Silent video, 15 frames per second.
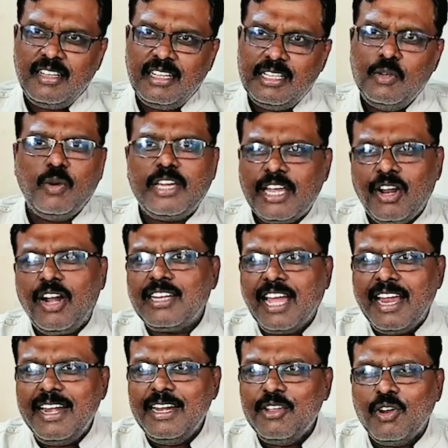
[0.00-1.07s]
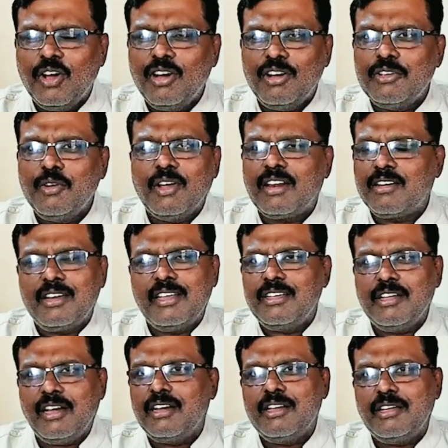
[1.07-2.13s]
You cannot hide,
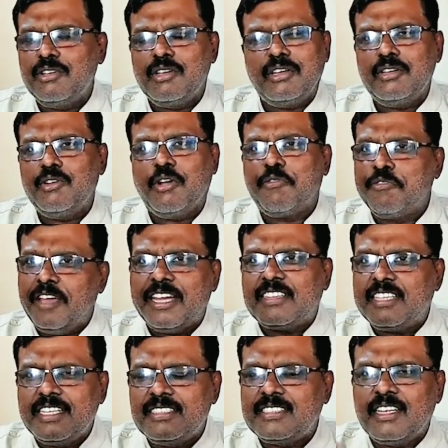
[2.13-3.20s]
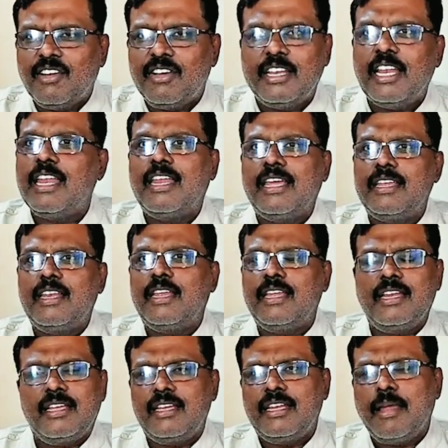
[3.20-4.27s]
your fake things, in
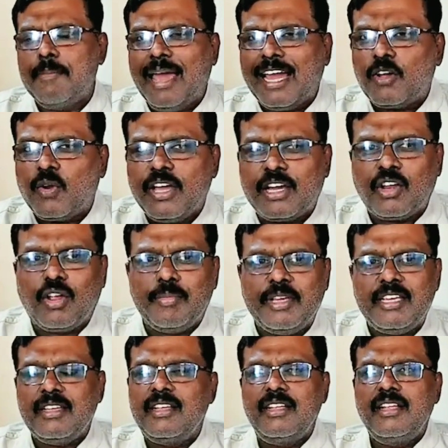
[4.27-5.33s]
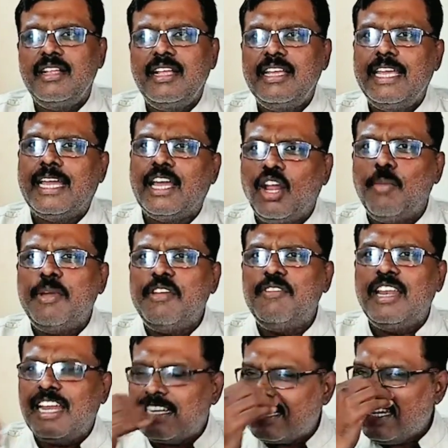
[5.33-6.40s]
a macro economy. Economy
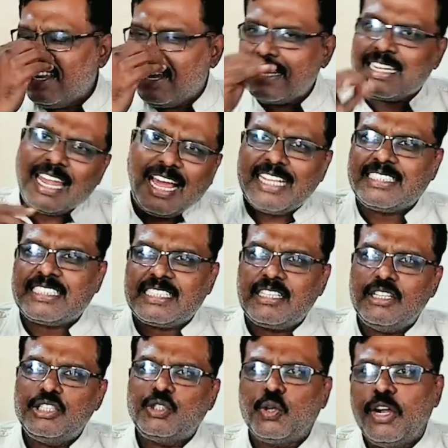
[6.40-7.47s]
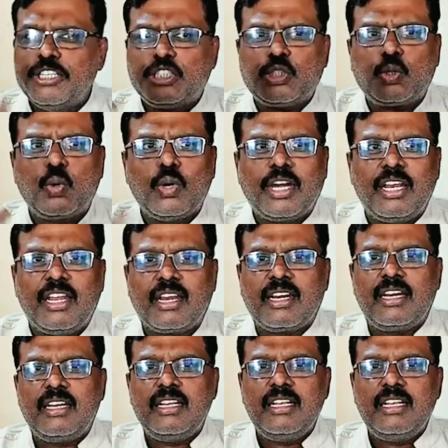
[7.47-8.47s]
will at last show its true color.